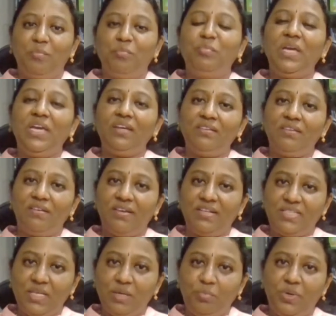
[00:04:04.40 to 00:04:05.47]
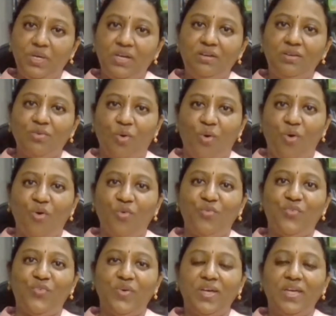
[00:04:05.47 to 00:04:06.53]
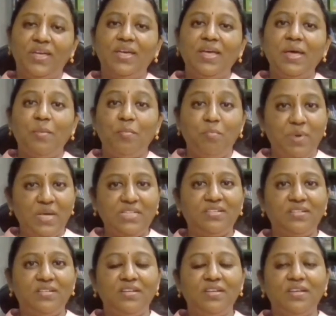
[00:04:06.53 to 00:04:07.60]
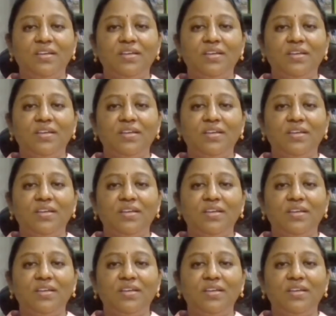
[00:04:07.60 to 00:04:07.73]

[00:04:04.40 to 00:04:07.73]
being the recipient of Best